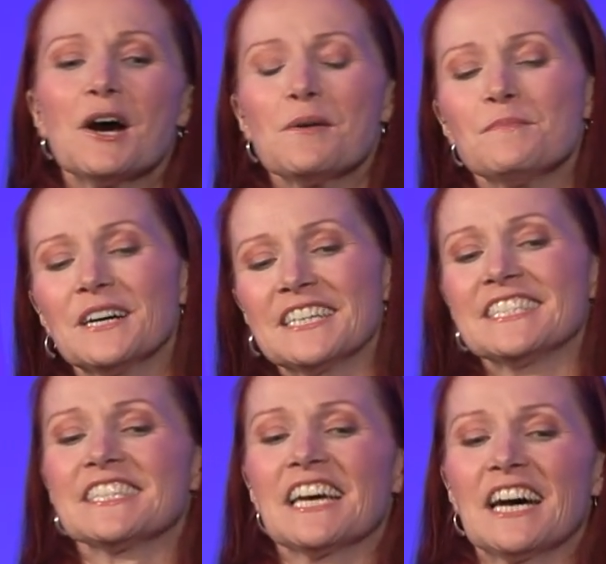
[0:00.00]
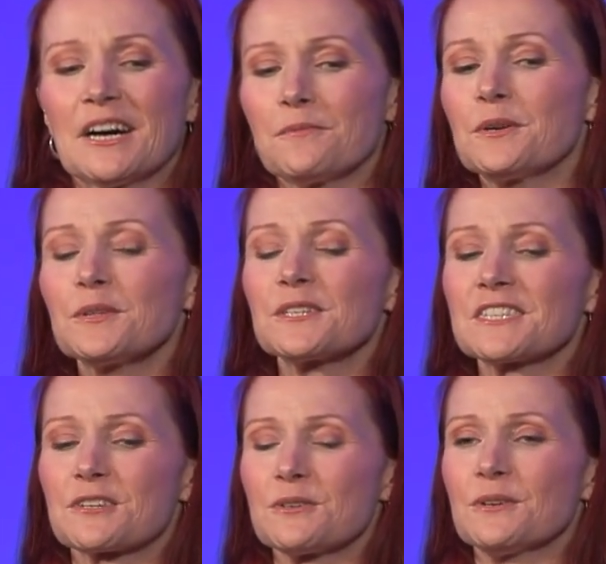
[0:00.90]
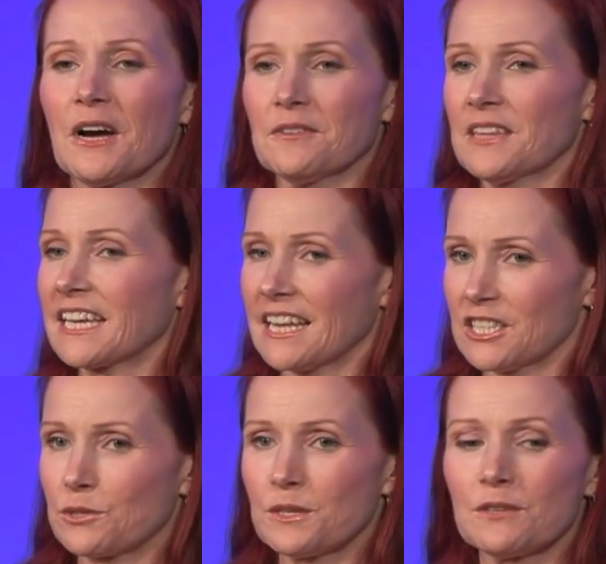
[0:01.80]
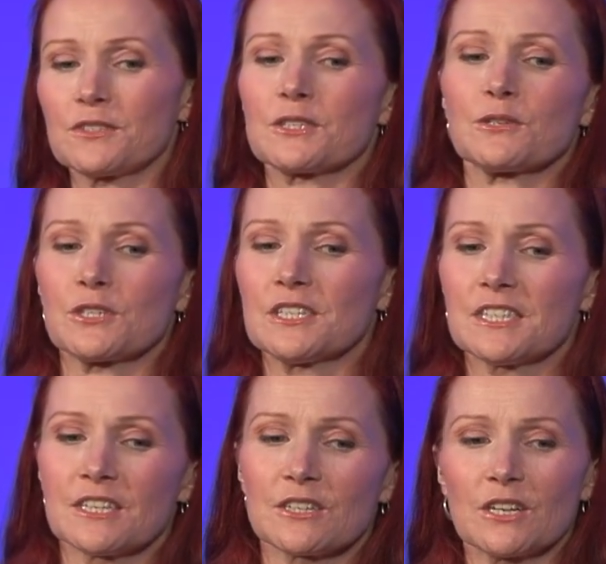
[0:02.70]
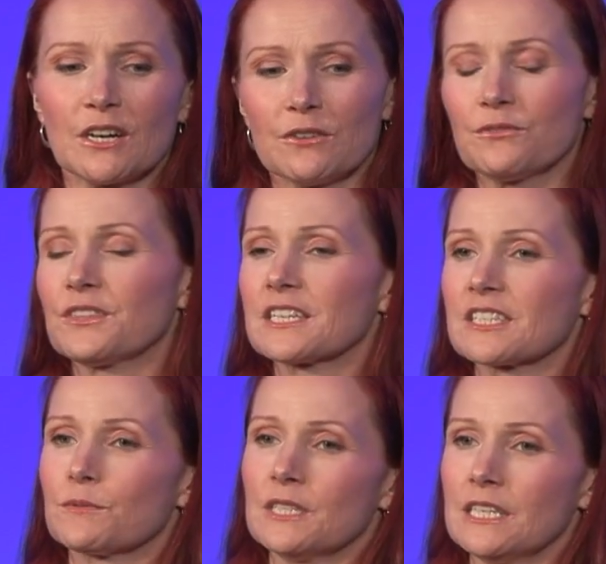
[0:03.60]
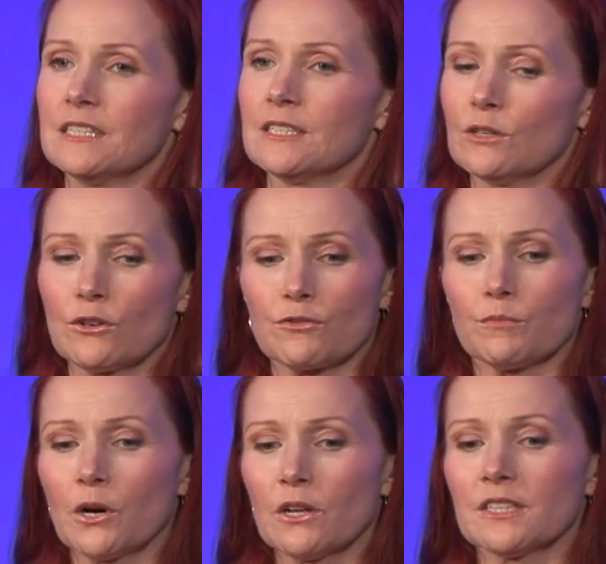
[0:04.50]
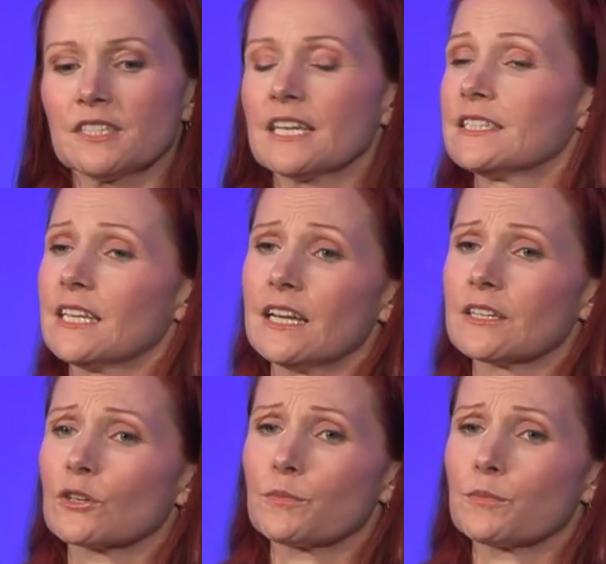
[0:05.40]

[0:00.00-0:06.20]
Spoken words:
But we looked through, again, suite of solutions here of things that we needed to do from policy and technical